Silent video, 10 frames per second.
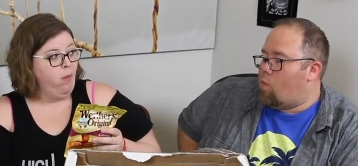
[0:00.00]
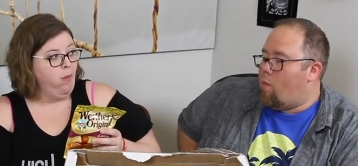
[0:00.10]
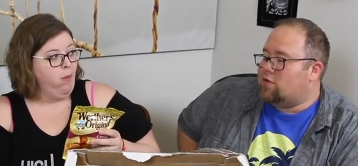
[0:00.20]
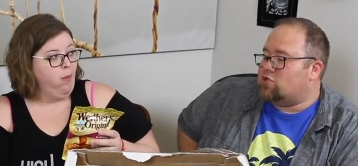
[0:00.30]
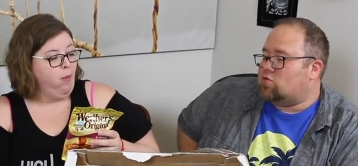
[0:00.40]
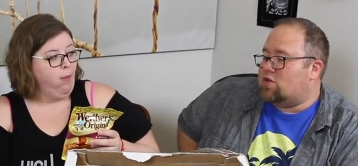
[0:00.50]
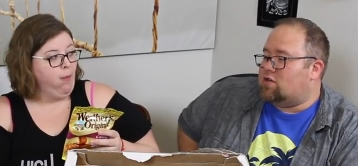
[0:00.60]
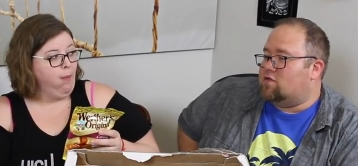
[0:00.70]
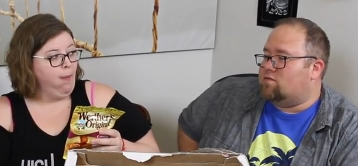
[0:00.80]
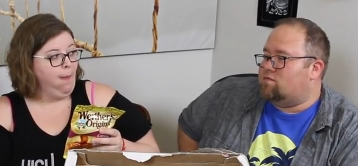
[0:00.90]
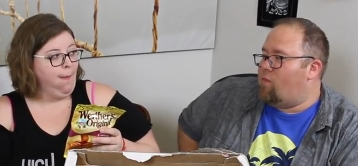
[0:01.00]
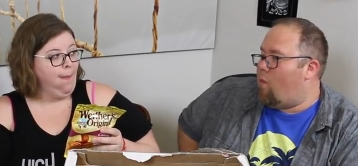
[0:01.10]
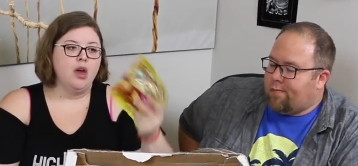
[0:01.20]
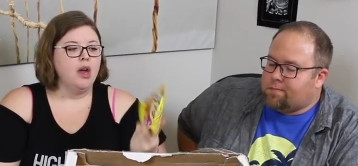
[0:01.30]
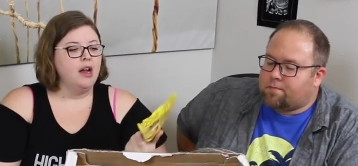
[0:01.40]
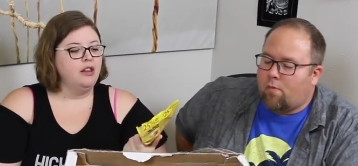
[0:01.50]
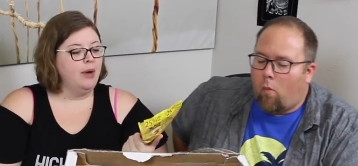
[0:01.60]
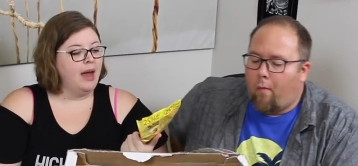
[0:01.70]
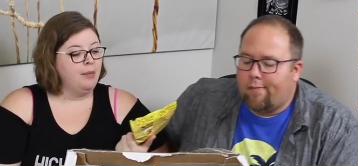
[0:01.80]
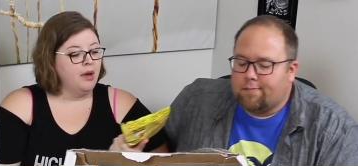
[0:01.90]
Speaker 1: Depends on where you live.
Speaker 2: Either
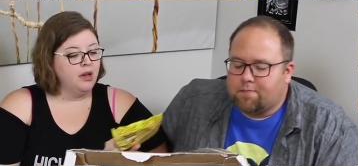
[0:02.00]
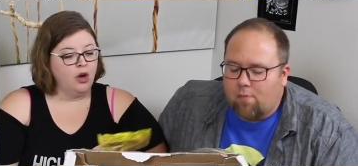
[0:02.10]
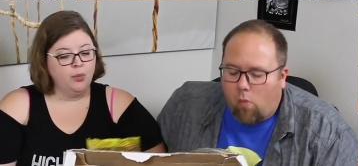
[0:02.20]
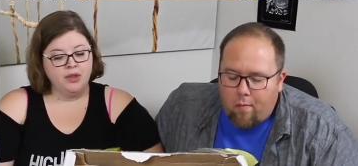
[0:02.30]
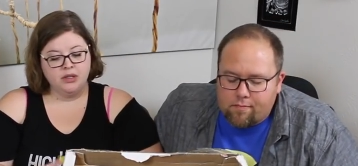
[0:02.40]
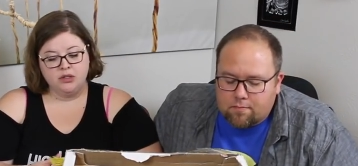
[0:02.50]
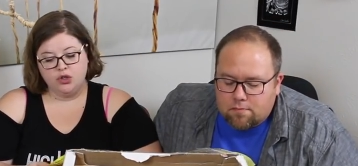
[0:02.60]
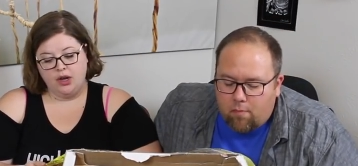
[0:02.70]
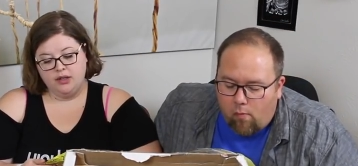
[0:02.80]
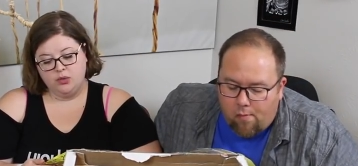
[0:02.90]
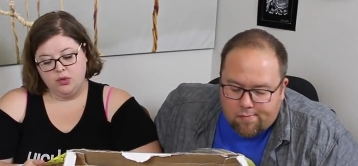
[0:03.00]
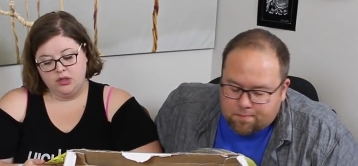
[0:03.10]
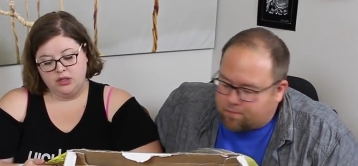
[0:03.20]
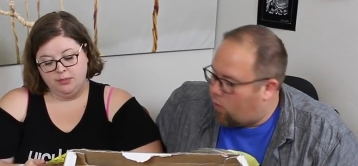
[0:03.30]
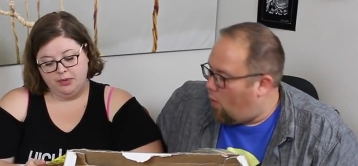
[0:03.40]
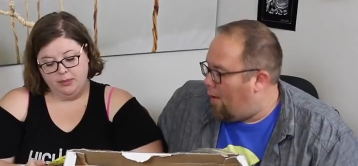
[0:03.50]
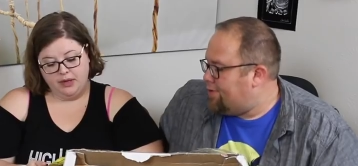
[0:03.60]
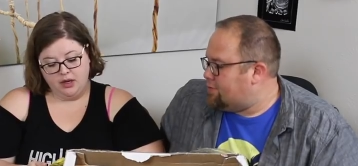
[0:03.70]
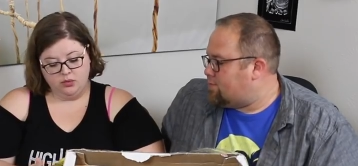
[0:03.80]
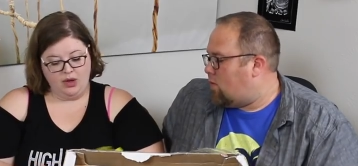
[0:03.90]
way, I'm not going to open this and try this one simply
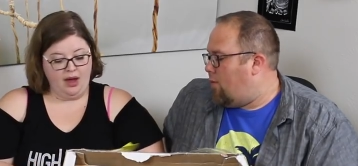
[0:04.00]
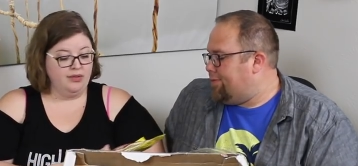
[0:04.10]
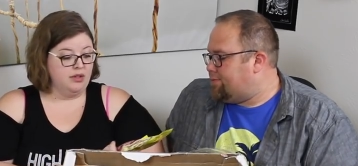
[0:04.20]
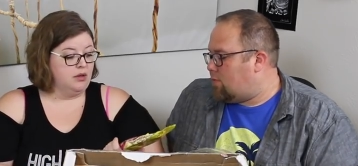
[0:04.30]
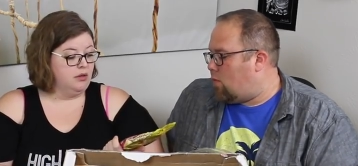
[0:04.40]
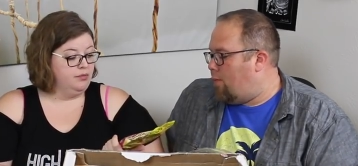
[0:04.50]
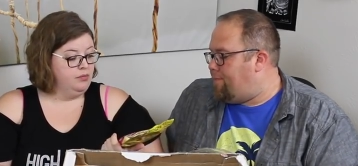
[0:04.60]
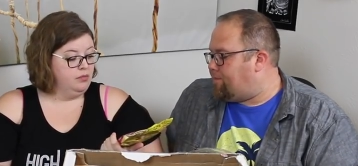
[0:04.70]
because we have these here.